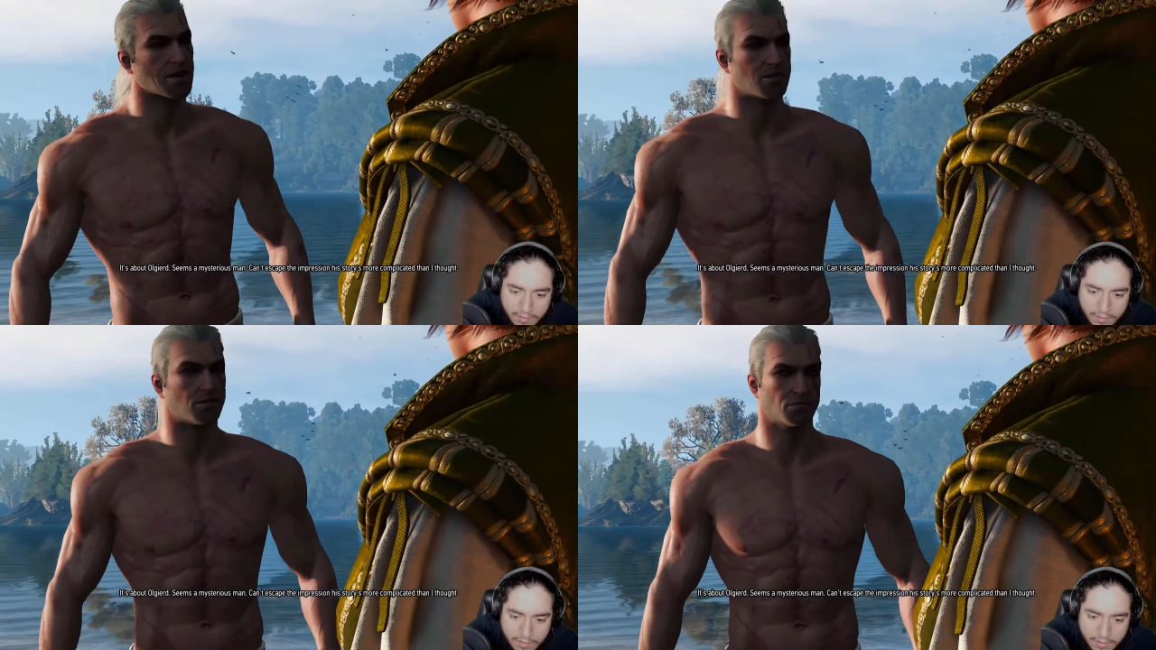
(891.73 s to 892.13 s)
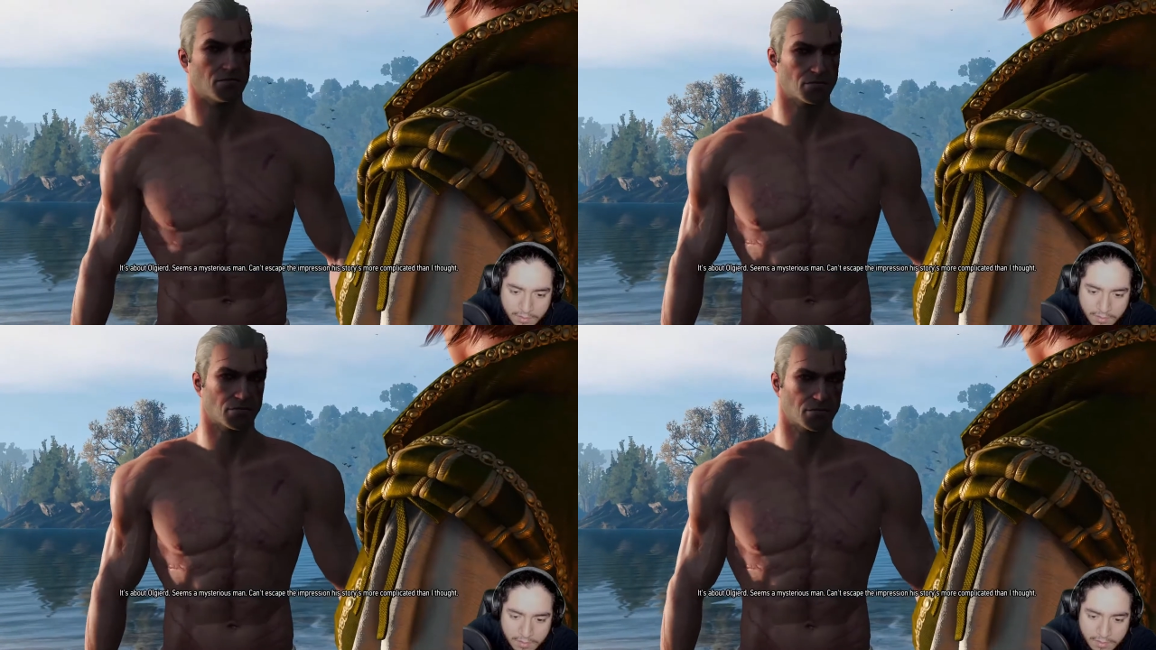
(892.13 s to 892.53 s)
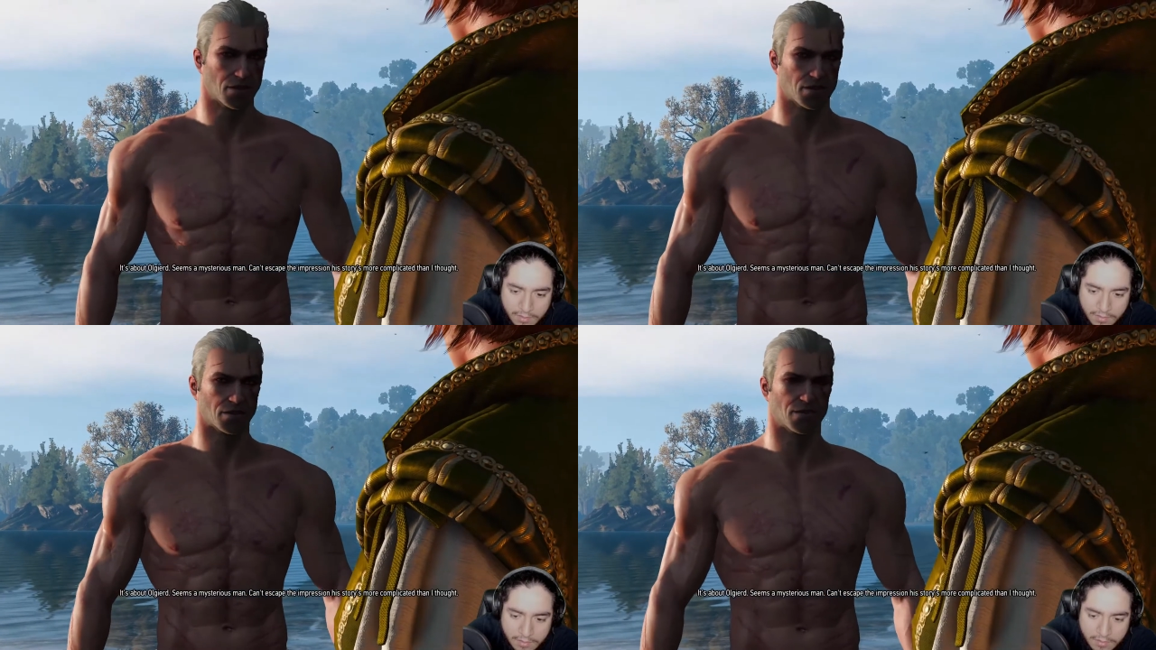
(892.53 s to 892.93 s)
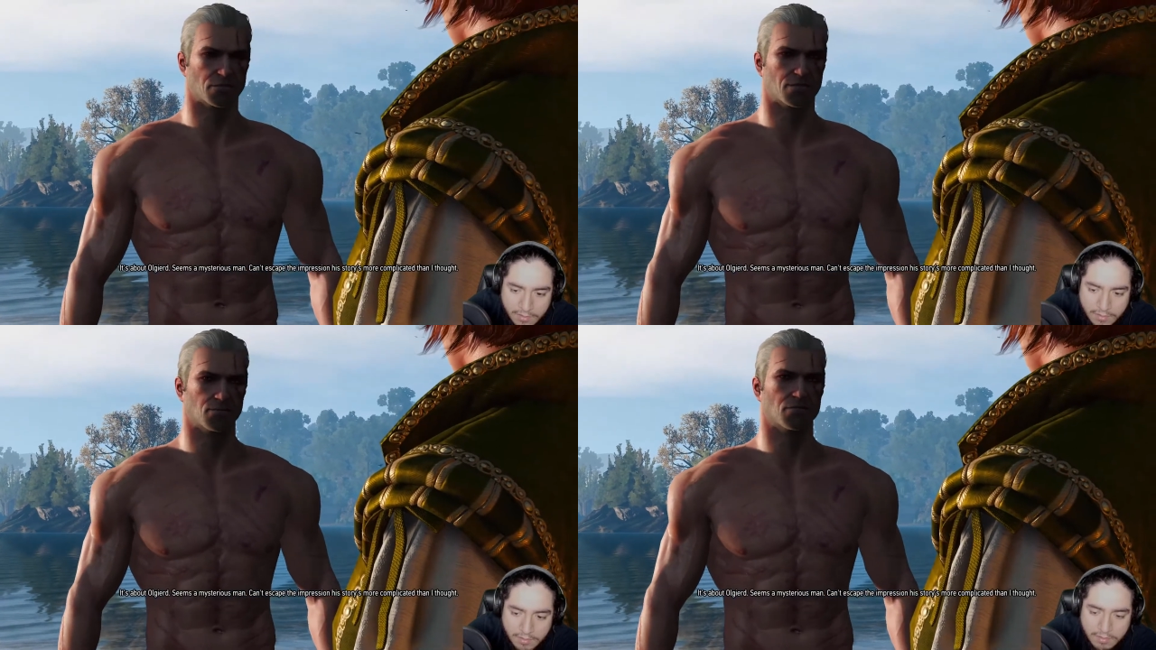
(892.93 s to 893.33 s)
Speaker 1: man. Can't
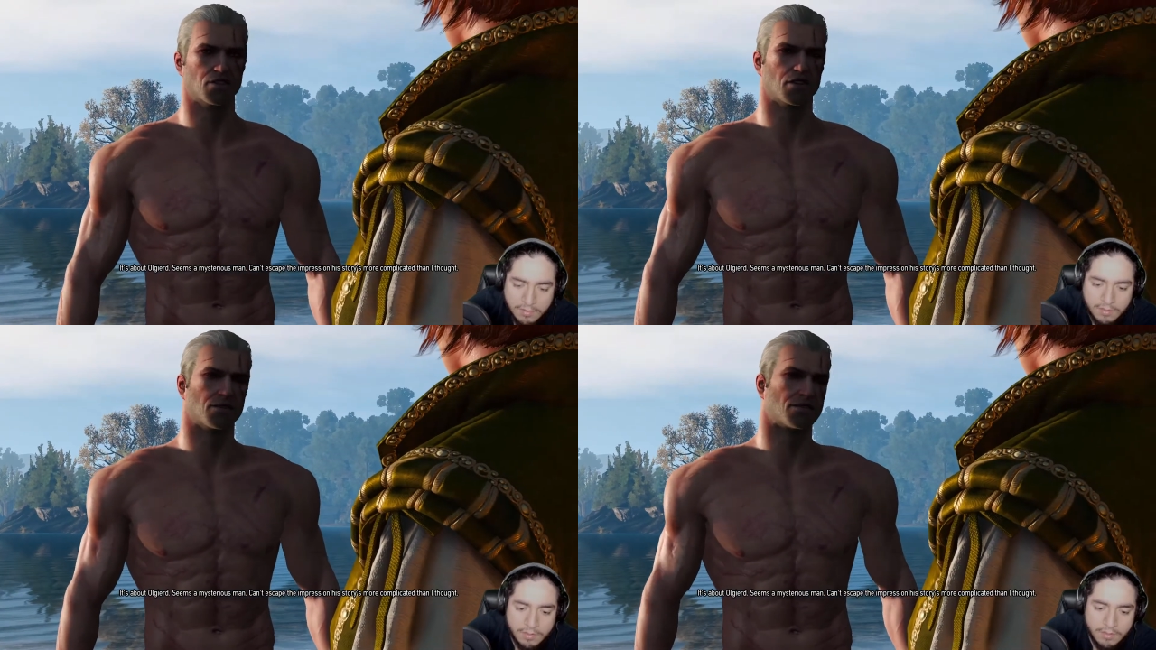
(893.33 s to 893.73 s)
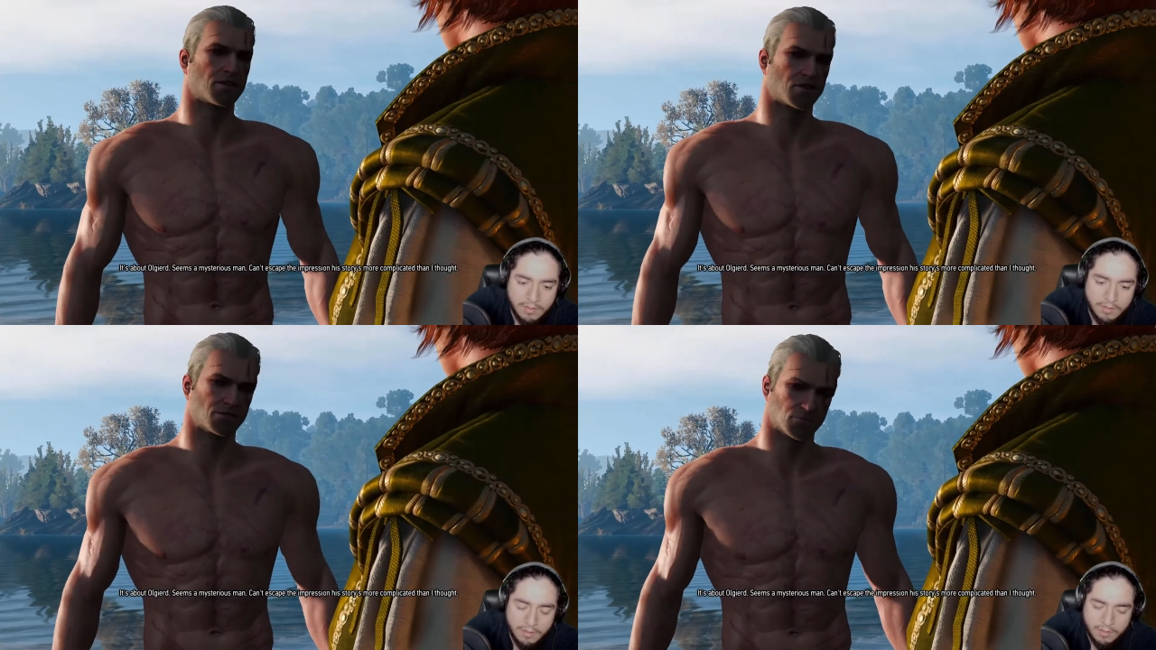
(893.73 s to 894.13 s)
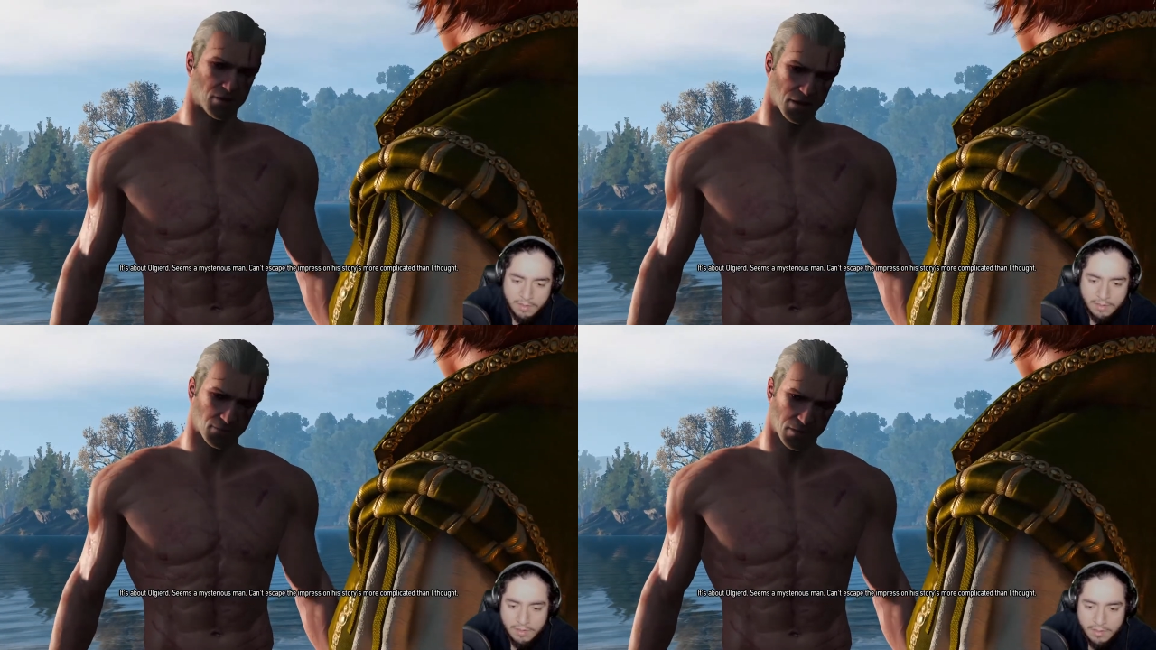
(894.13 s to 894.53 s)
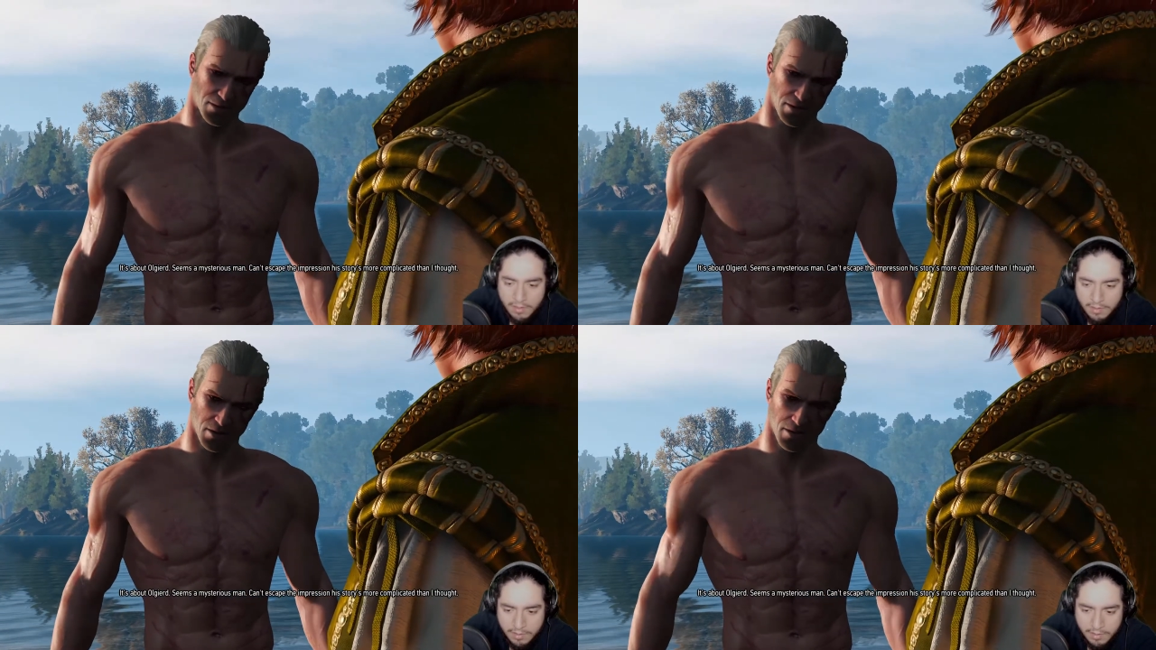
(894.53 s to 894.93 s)
escape the impression his story's more
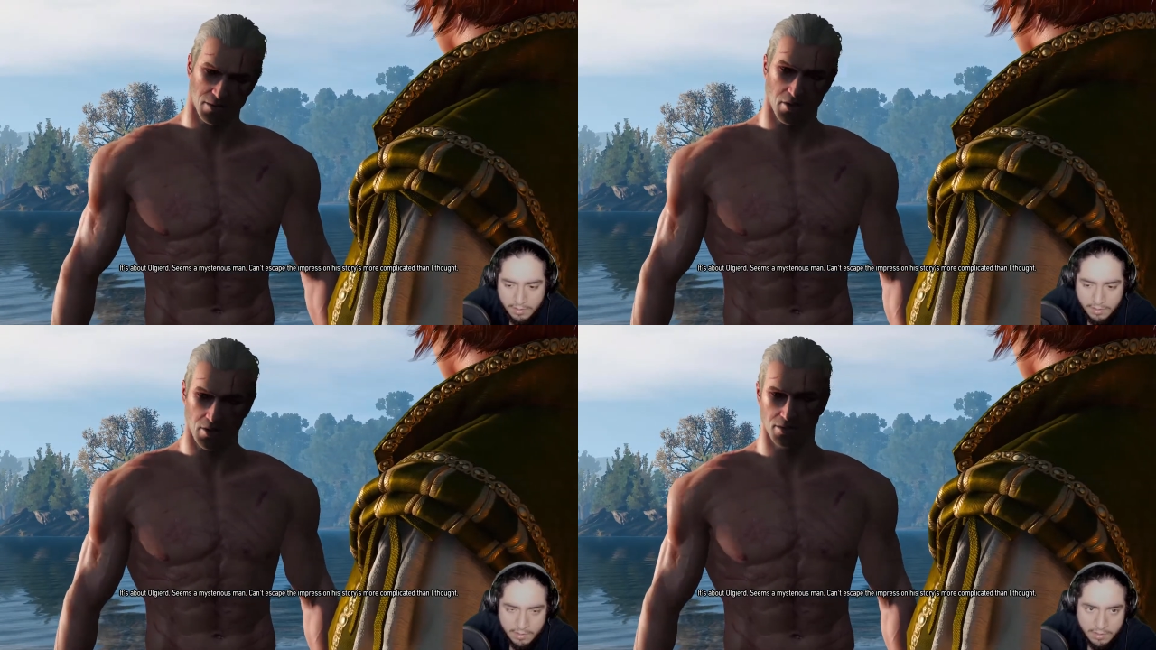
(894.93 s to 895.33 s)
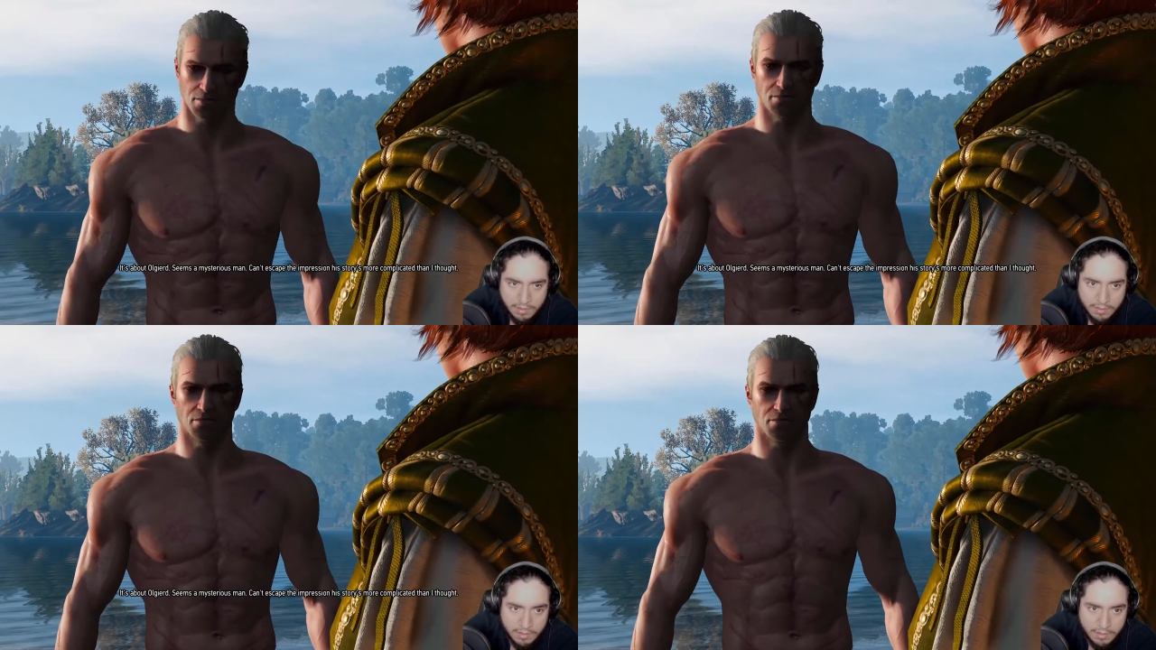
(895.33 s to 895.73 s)
complicated than I thought.